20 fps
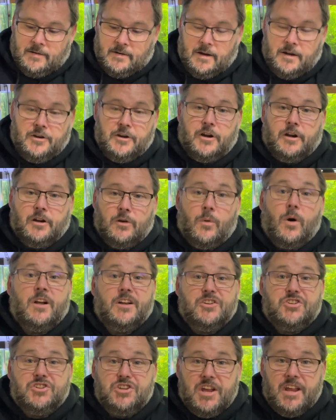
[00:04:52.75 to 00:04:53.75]
And you're going to want
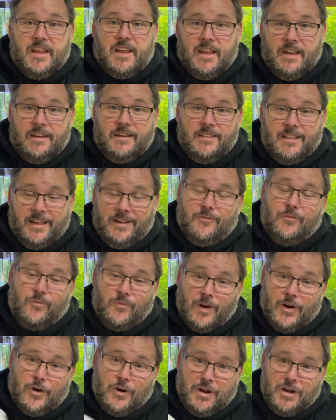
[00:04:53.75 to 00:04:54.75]
to shake it like
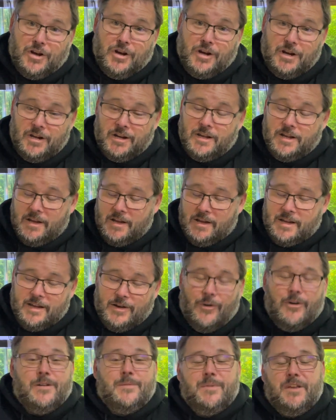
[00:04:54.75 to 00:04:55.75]
very good.
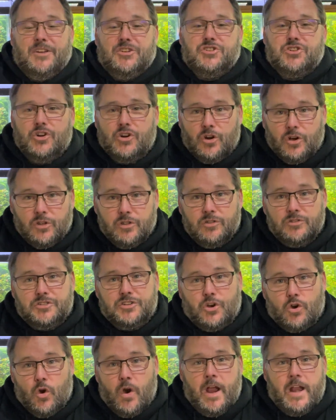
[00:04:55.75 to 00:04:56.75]
You want to make sure all those
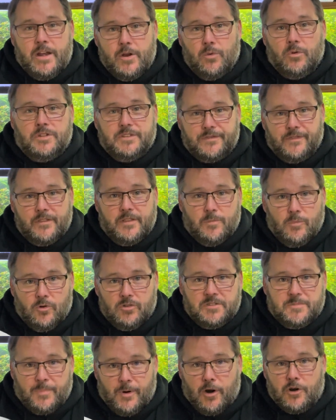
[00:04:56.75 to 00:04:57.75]
granules for the
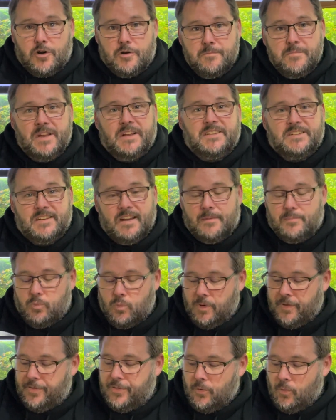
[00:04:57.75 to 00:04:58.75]
most part are mixed up
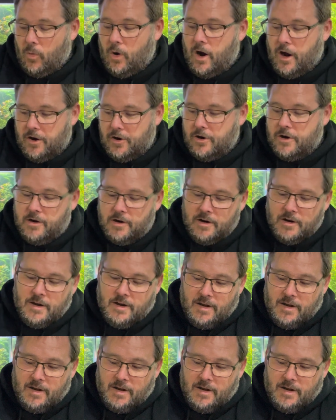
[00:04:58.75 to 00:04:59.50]
with the water.